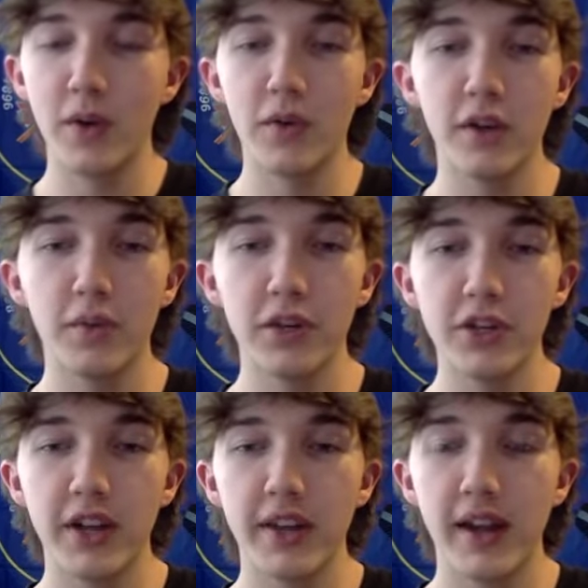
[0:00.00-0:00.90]
really
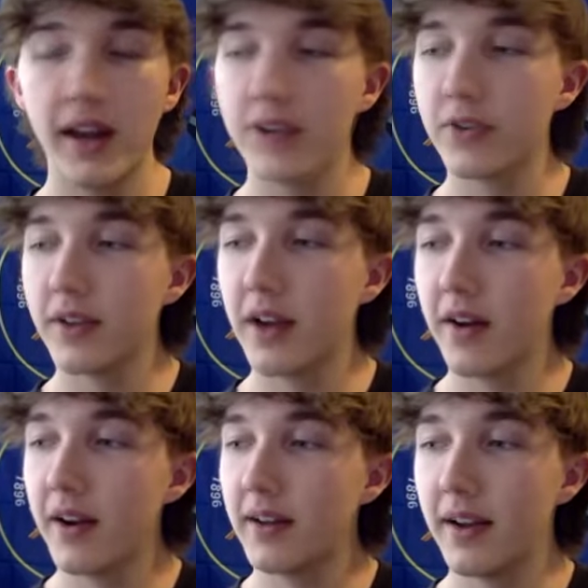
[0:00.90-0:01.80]
appreciate that answer
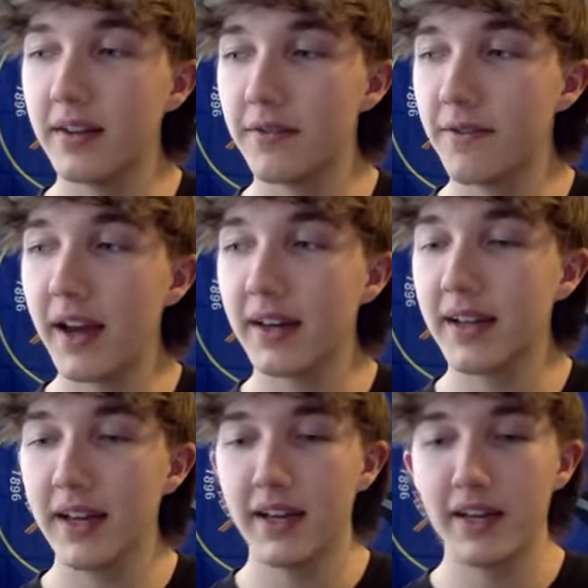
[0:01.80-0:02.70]
there. And the fact,
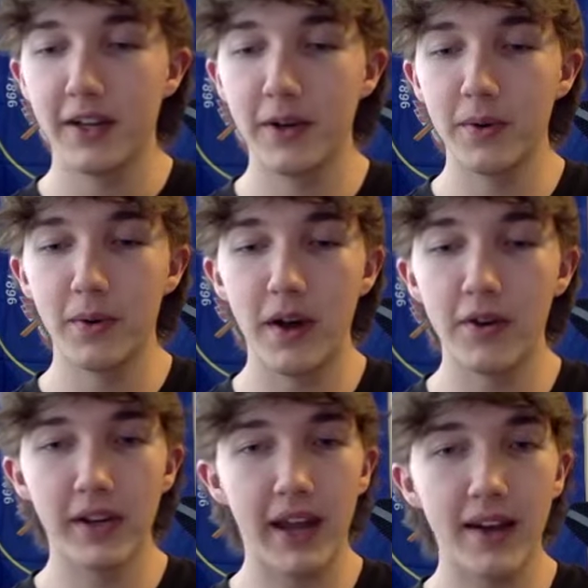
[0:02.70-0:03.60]

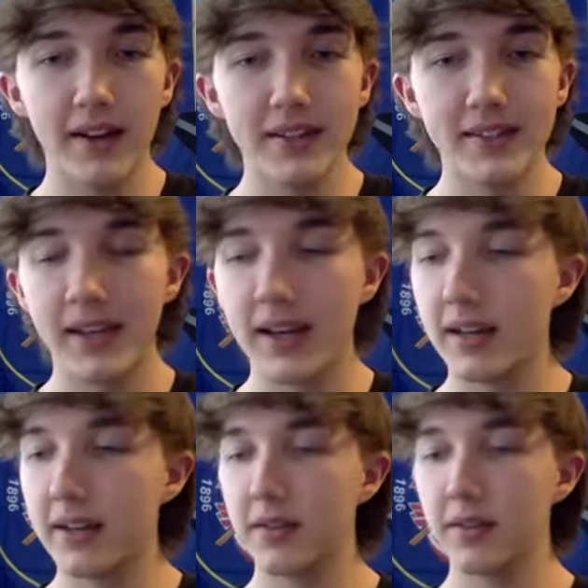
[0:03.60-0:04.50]
other candidates
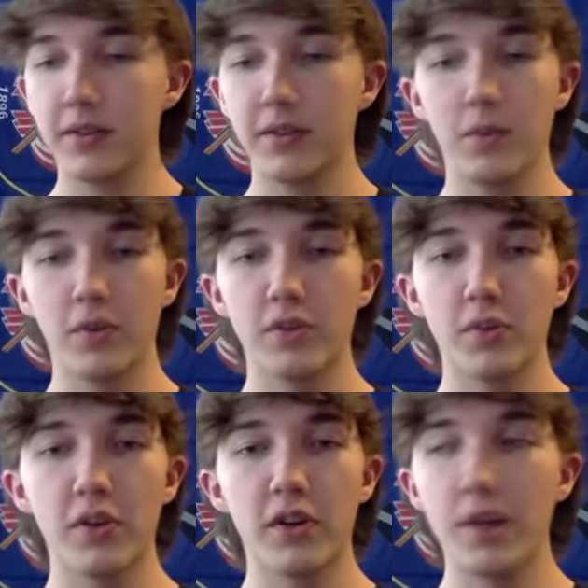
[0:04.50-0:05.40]
saying we'll
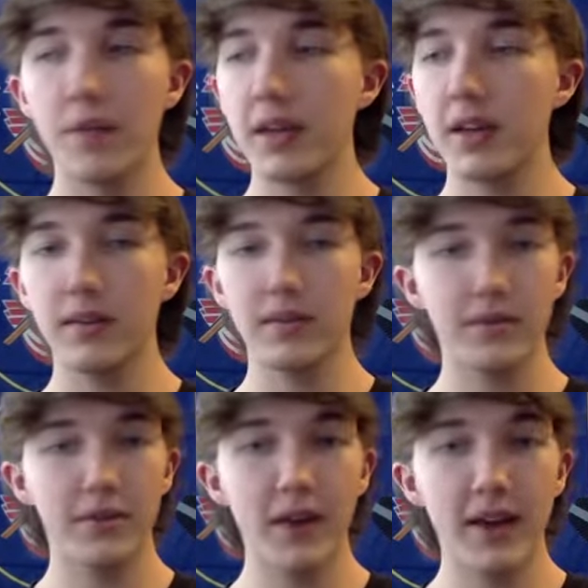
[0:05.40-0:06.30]
support the nominee.
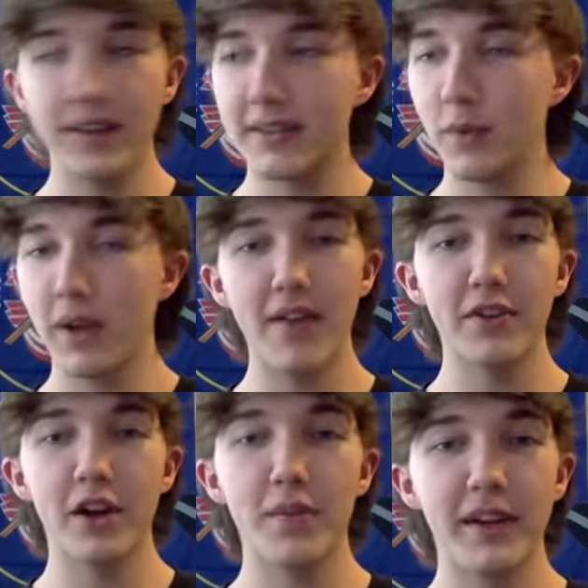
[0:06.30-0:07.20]
You're right. We have a
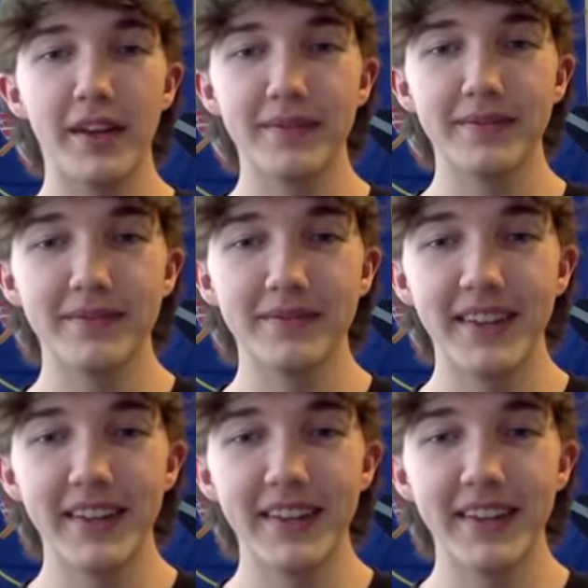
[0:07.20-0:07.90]
nominee. That's